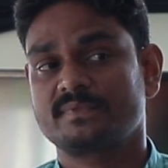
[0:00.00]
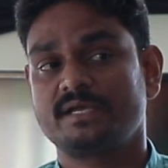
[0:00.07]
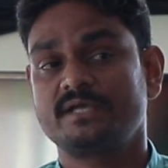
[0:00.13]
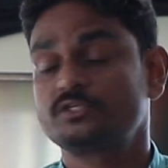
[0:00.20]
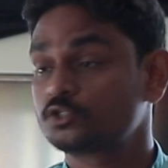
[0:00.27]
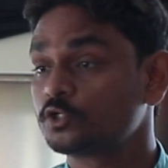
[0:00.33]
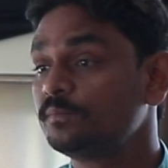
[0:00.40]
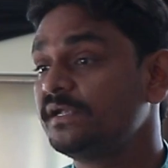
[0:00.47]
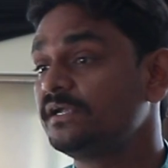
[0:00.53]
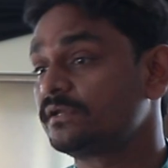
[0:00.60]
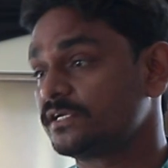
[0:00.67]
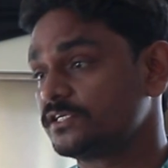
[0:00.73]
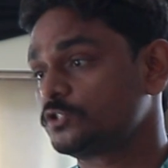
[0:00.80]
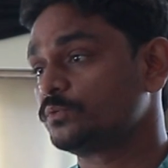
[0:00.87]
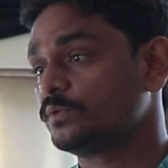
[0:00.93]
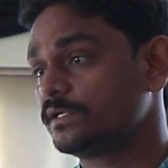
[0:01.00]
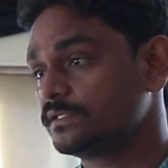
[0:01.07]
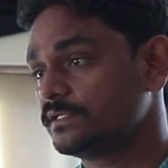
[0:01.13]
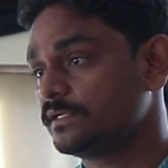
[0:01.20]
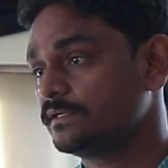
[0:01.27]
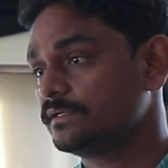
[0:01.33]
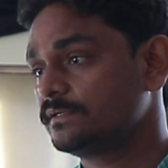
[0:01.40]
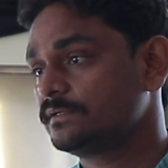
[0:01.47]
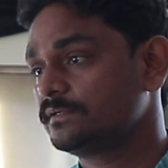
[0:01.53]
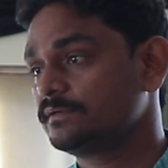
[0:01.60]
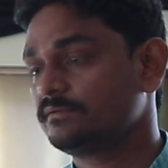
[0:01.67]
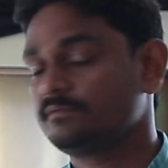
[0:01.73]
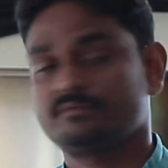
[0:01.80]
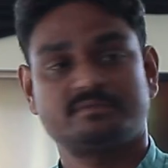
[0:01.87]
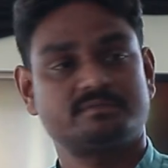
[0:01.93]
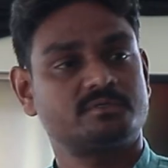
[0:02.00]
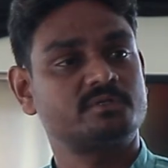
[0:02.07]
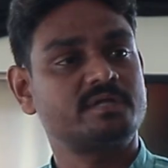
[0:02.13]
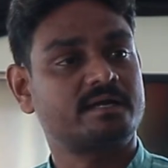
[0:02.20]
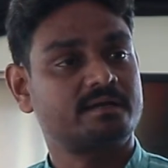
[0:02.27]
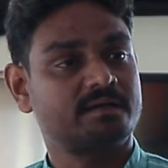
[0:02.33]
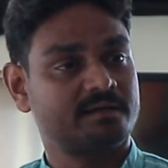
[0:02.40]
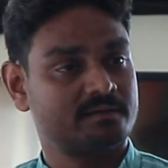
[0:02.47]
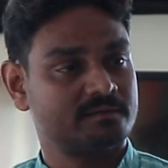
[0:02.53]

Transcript: It should be trustworthy, so that